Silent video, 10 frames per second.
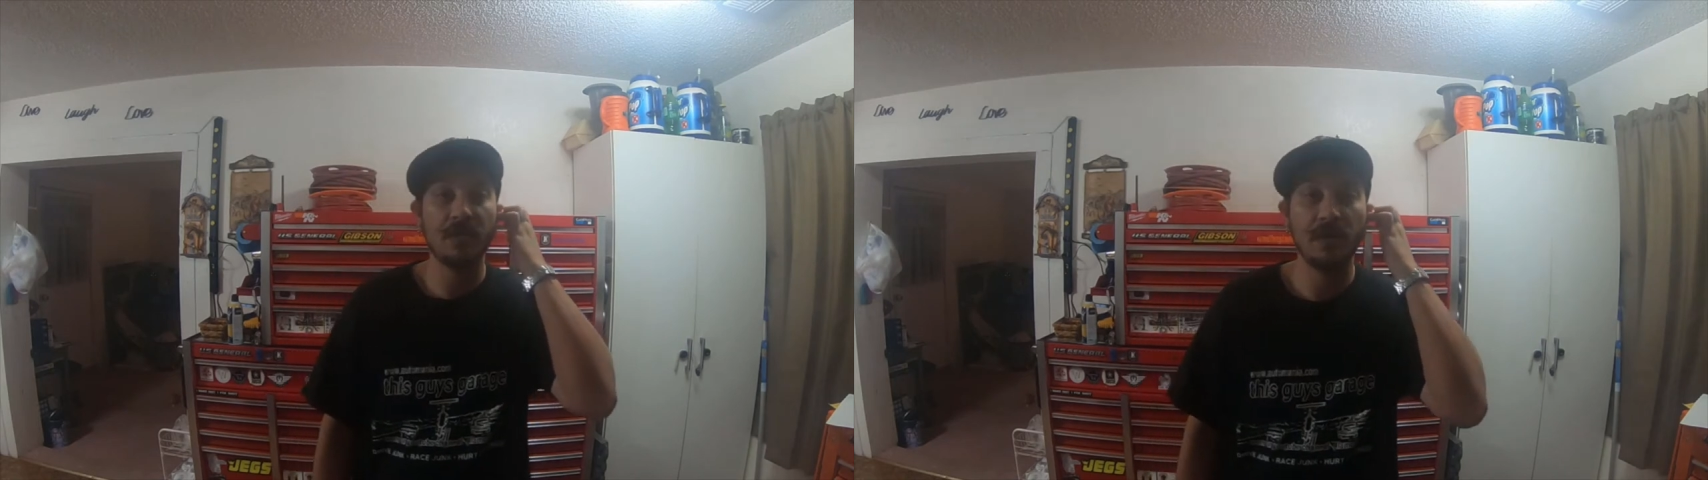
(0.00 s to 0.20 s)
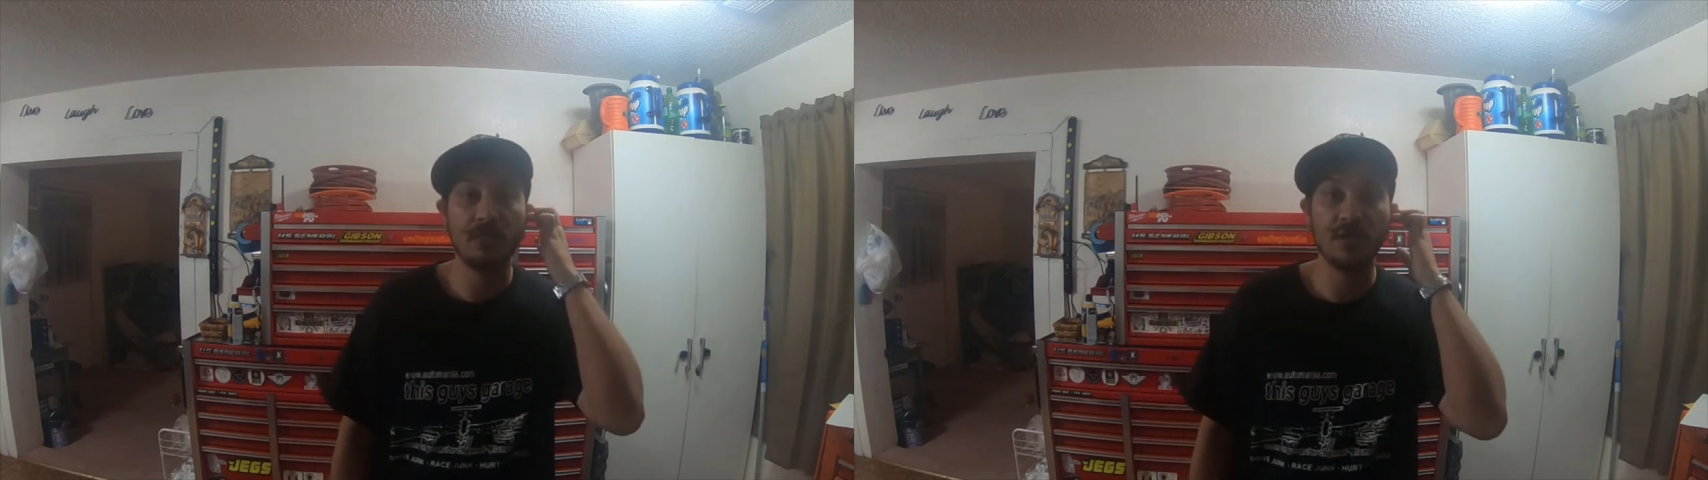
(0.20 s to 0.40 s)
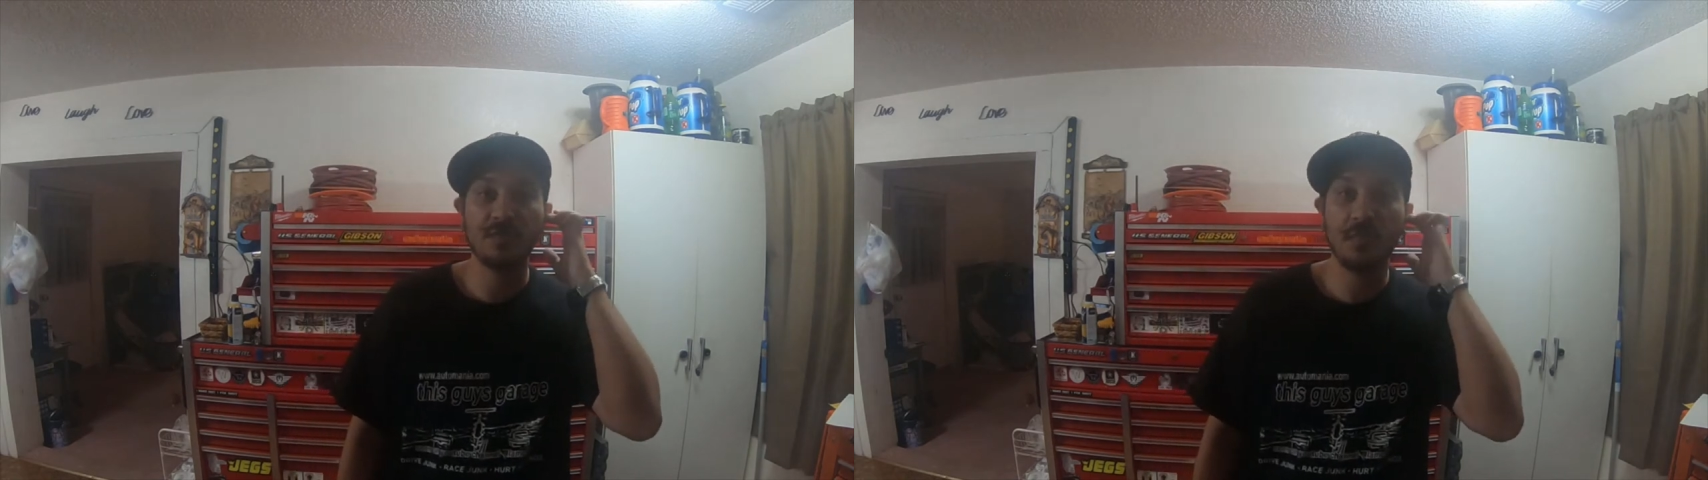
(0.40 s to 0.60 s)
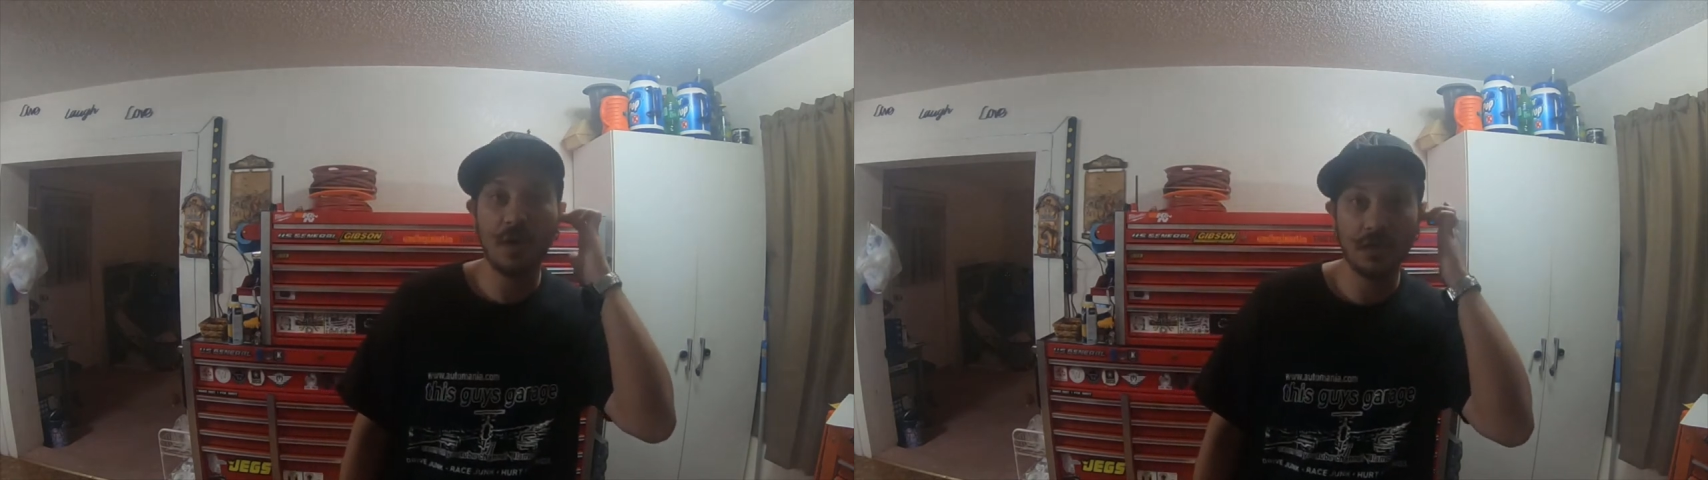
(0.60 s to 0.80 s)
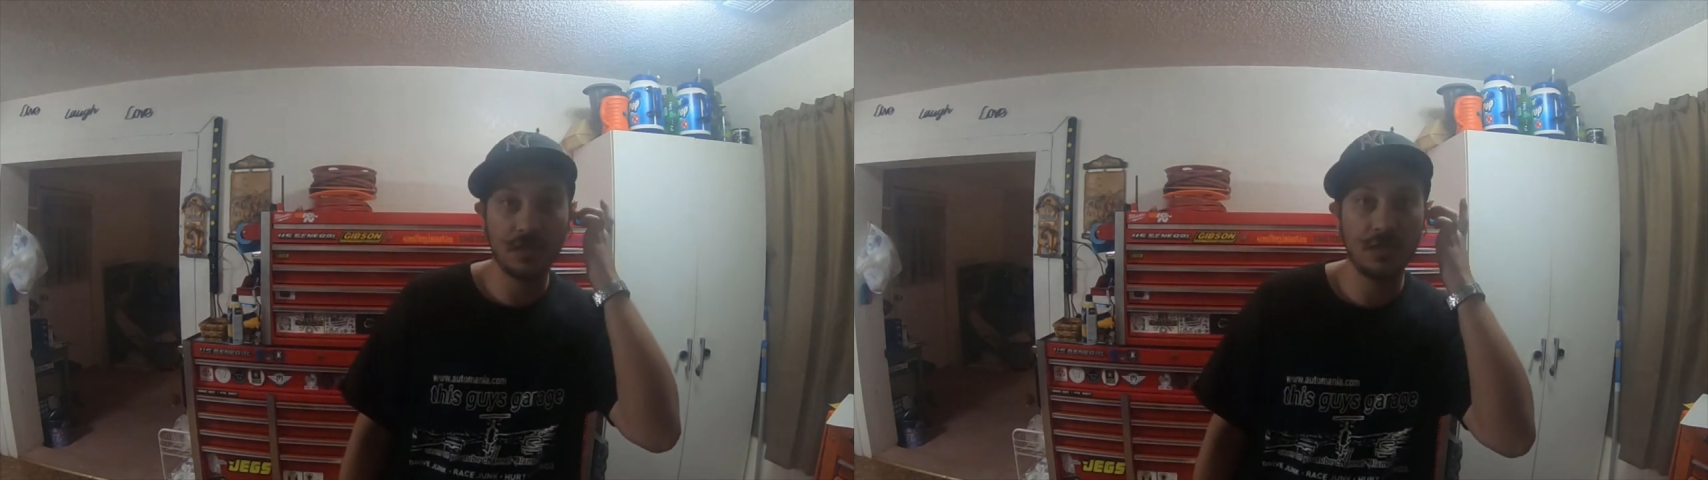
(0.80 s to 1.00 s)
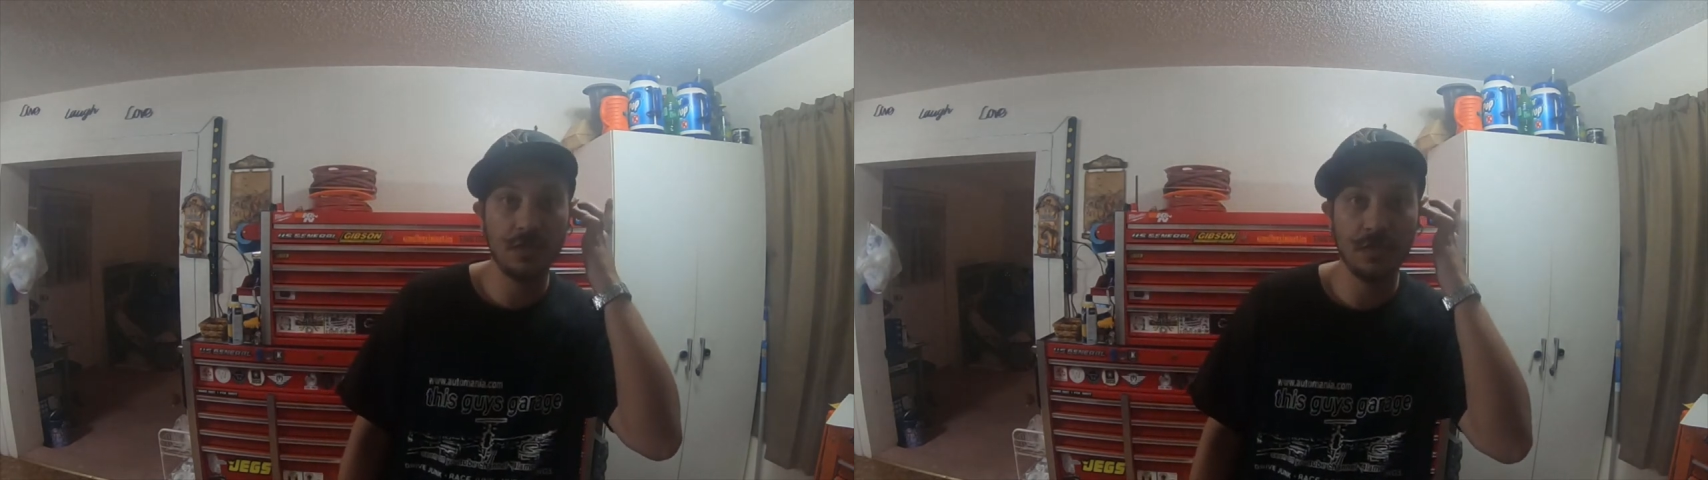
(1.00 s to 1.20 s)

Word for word: in response to